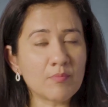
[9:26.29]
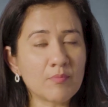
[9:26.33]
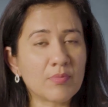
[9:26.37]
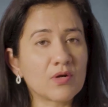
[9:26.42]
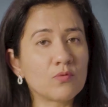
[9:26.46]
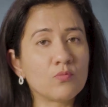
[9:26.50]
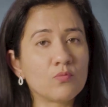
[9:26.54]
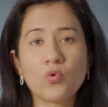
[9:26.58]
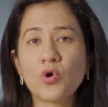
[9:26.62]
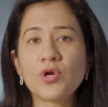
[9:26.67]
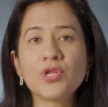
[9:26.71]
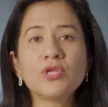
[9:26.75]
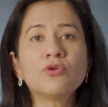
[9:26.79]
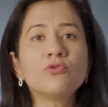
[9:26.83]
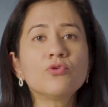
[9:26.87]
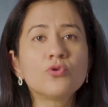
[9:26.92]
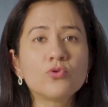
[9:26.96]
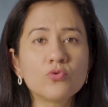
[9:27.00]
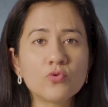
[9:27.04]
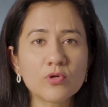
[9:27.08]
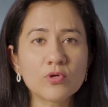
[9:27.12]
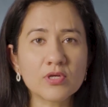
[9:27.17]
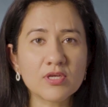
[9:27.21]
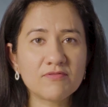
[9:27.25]
But what do you
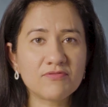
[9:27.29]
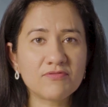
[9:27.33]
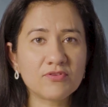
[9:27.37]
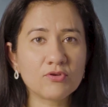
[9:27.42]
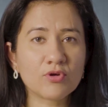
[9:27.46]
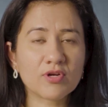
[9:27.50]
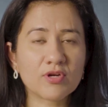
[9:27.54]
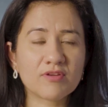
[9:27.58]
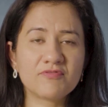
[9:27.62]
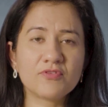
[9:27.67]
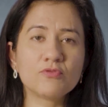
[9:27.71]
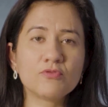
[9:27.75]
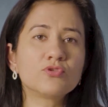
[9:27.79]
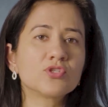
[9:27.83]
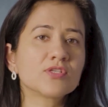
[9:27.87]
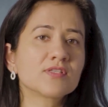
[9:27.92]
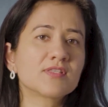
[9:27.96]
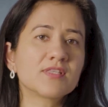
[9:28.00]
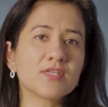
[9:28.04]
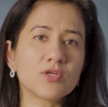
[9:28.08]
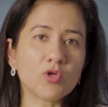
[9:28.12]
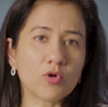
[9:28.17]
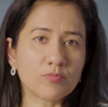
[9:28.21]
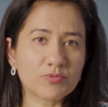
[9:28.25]
do if you are a
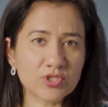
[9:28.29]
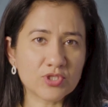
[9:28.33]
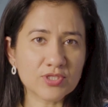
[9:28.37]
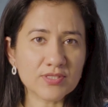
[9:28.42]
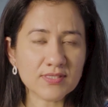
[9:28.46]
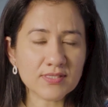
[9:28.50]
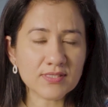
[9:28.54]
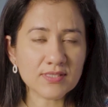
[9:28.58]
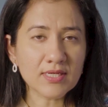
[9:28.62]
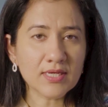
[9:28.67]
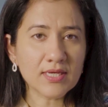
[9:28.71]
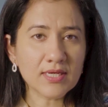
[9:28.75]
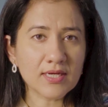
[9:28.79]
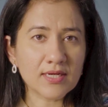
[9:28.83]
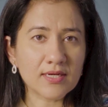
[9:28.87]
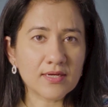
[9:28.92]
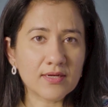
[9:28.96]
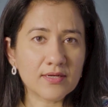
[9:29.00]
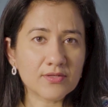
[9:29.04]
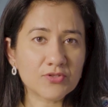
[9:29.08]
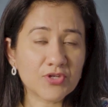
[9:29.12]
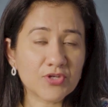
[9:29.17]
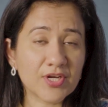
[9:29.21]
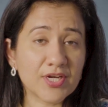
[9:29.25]
futures and options
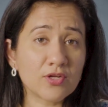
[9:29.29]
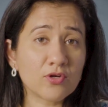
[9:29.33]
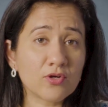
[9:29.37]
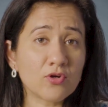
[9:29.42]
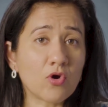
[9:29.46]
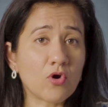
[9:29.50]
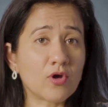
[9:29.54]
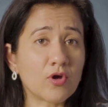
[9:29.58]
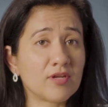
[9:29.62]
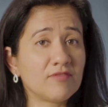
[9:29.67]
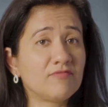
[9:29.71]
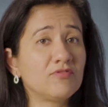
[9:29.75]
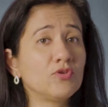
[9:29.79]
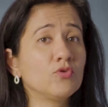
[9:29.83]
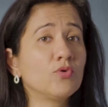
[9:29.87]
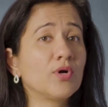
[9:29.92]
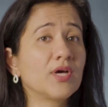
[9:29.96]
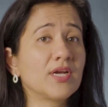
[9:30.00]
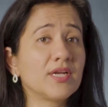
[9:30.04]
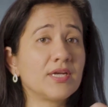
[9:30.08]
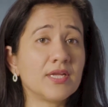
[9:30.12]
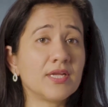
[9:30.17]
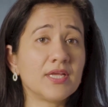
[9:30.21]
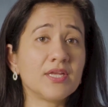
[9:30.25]
uh, trader or if you
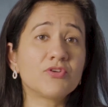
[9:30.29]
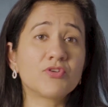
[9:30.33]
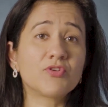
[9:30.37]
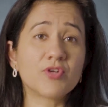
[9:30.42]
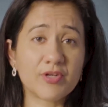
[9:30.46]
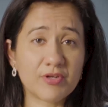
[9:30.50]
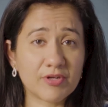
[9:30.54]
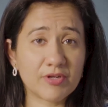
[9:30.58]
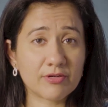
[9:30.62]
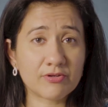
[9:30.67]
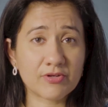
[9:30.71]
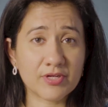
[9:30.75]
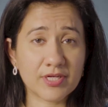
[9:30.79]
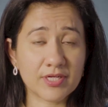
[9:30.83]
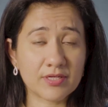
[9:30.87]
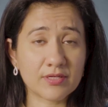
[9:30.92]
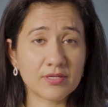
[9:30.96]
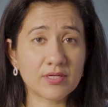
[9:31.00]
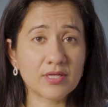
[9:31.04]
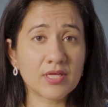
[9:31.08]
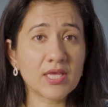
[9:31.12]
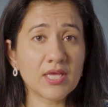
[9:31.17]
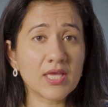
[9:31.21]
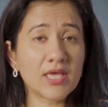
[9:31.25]
are an intraday
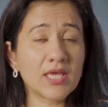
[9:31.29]
trader?